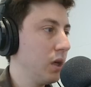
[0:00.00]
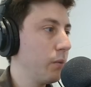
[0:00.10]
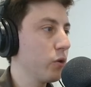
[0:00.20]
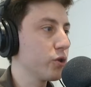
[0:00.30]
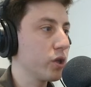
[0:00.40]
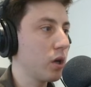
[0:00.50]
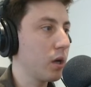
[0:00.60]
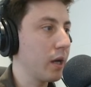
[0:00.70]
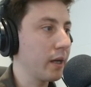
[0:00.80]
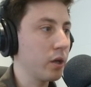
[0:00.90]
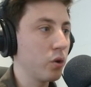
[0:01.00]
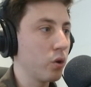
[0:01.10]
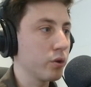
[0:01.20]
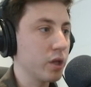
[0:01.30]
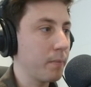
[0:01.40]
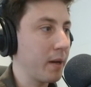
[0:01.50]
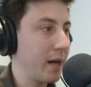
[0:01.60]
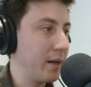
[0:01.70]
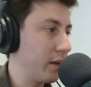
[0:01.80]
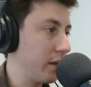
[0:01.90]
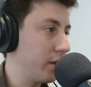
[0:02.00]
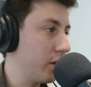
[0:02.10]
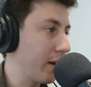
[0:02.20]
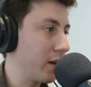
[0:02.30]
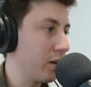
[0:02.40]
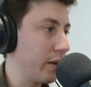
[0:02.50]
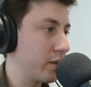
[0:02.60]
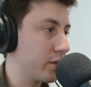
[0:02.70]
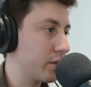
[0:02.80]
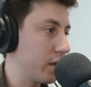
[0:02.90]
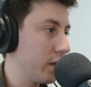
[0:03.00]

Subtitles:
we've also got like an auto pan and an EQ8 on there just to